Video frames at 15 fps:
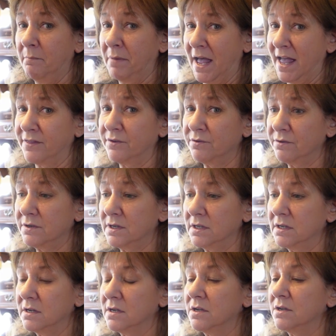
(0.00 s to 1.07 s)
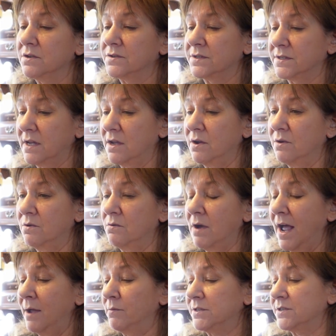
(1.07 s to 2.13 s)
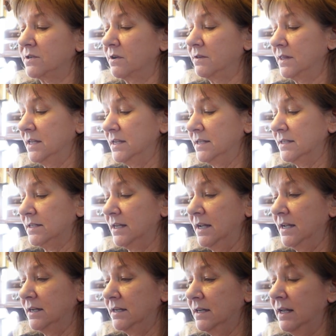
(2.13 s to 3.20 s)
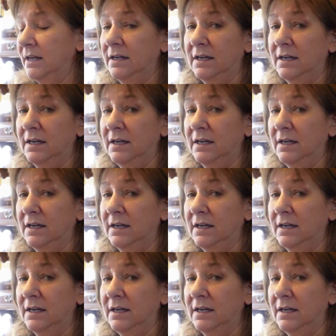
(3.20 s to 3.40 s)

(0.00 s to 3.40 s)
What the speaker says: bothered, so I would start these in an